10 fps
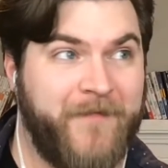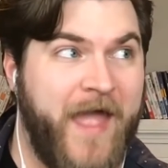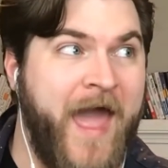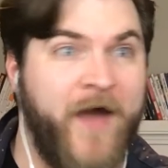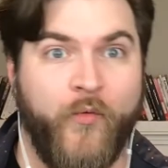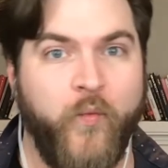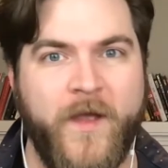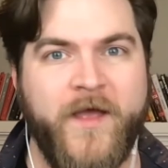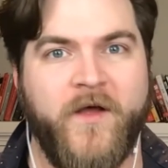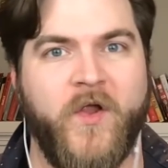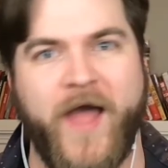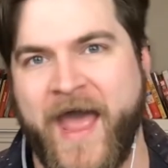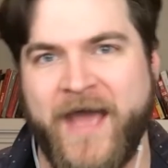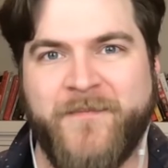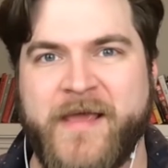at will
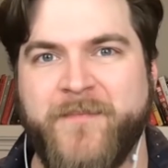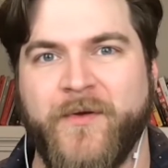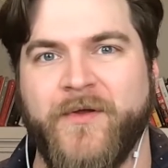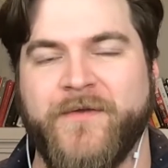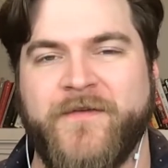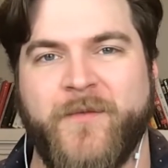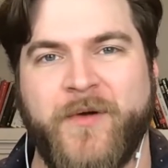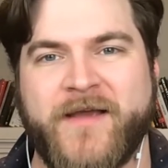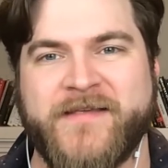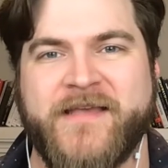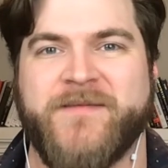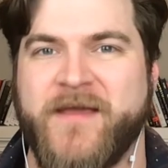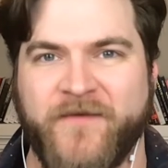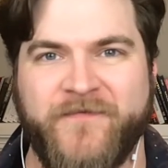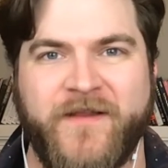add people to the process and
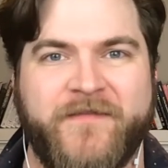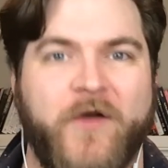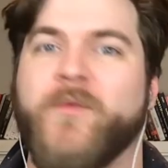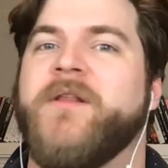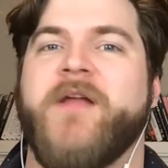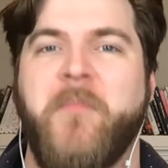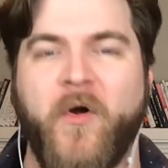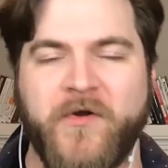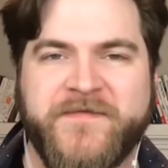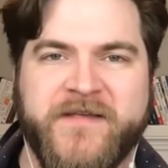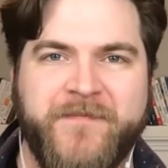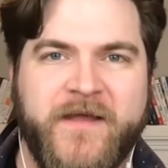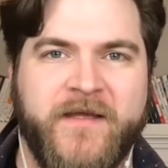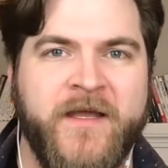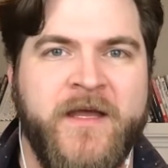make them feel like they're really a part of
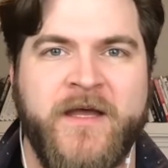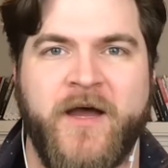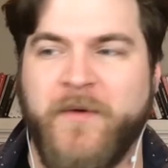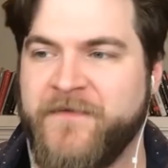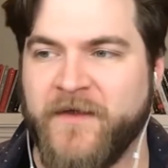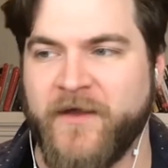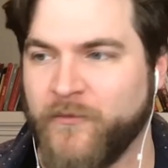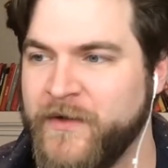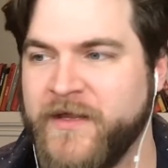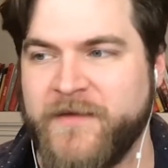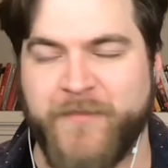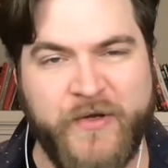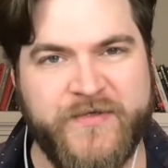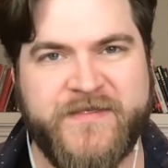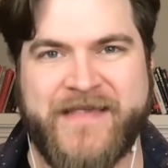something. We feel like it really
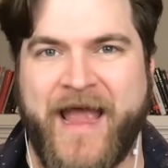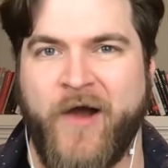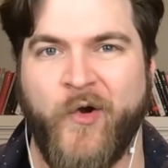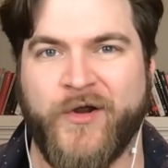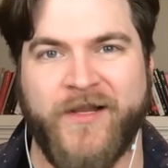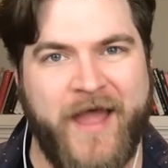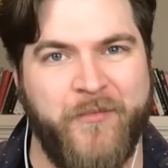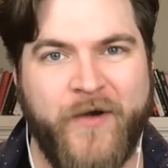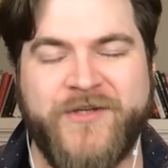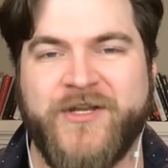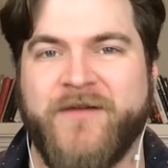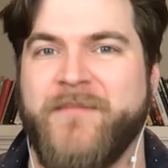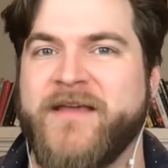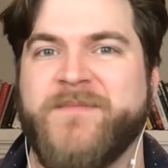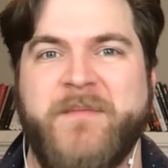boosts our collaboration,
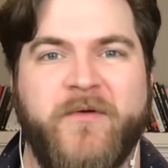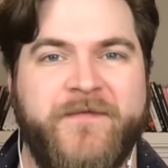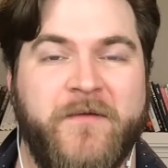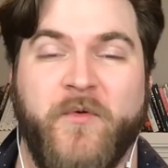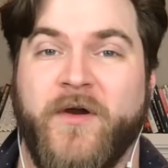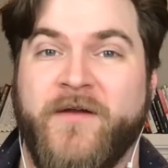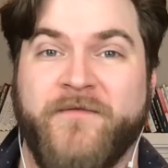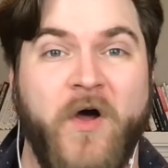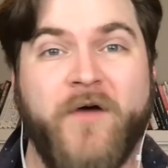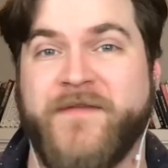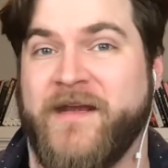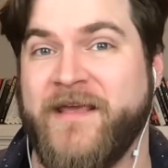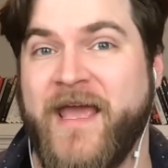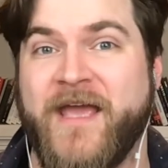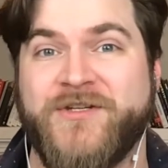makes people feel more involved and
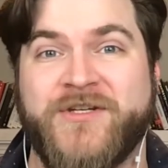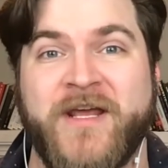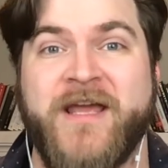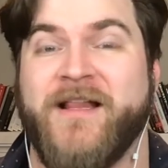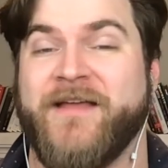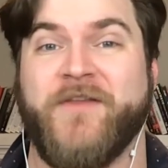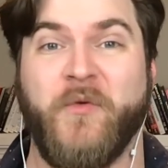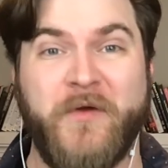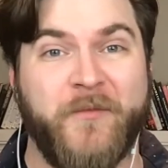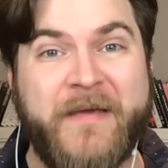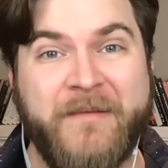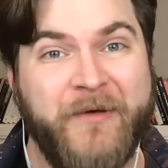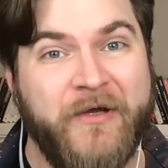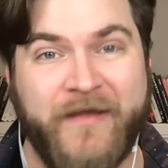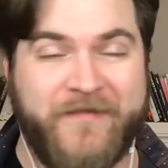engaged, like they're real
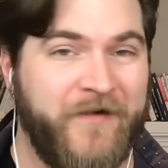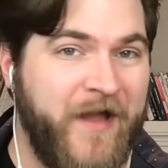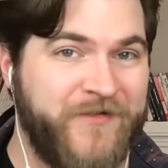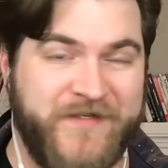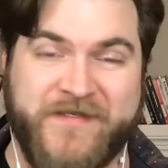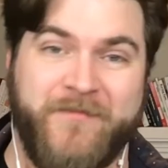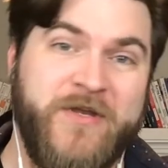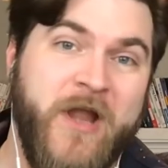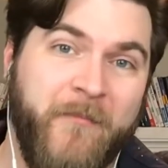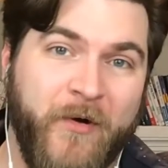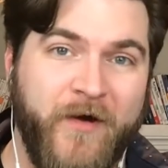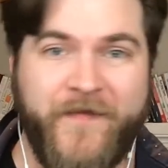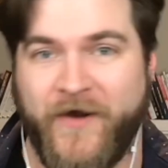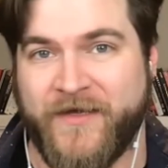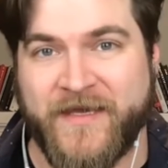people, like they're not just some number
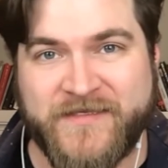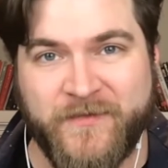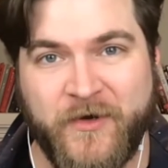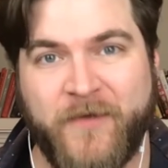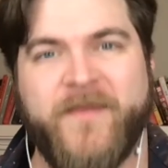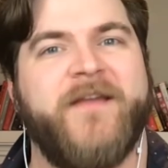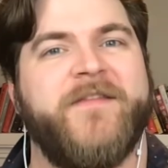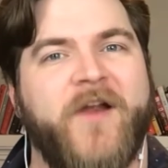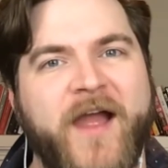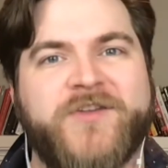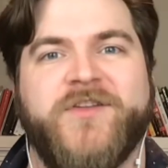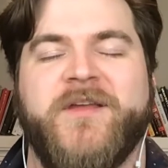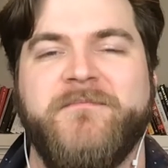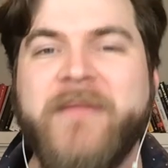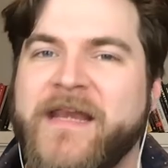and they're a customer, but like they're
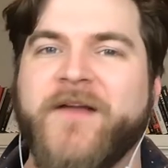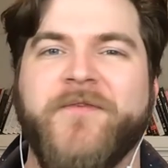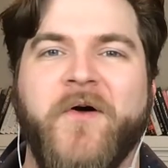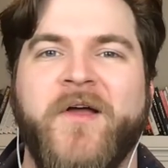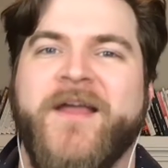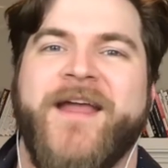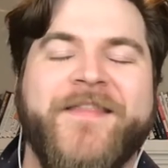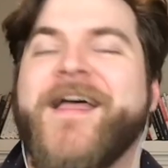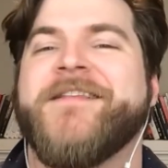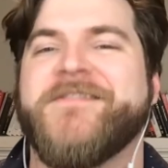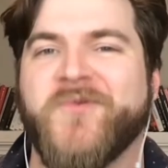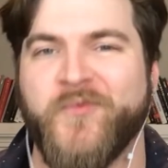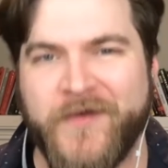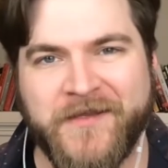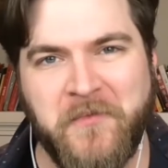actually meaningful. And that's
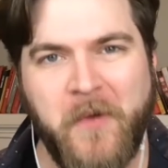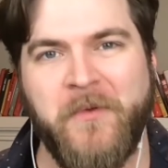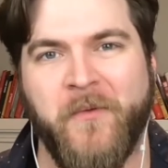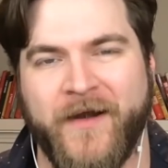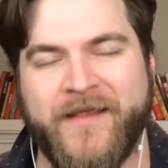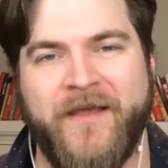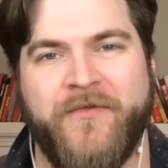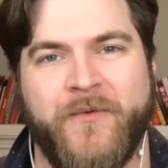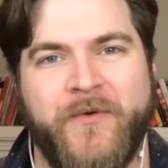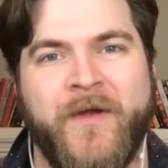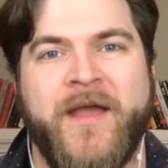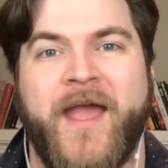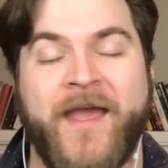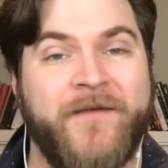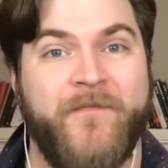really what we want to get through.
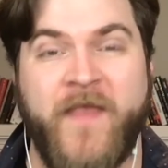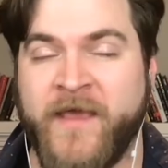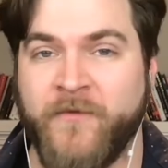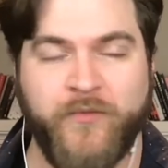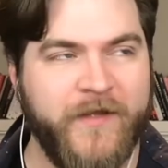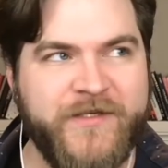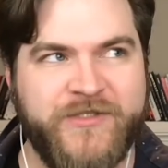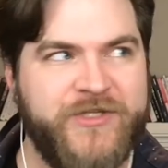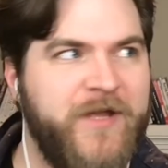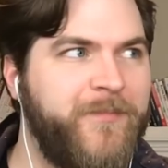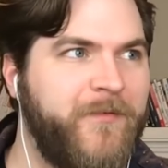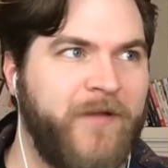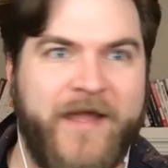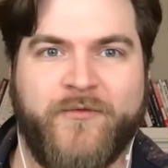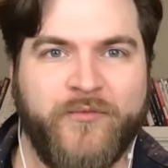And in a relationship
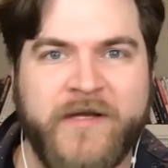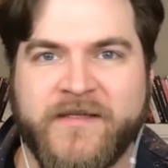like real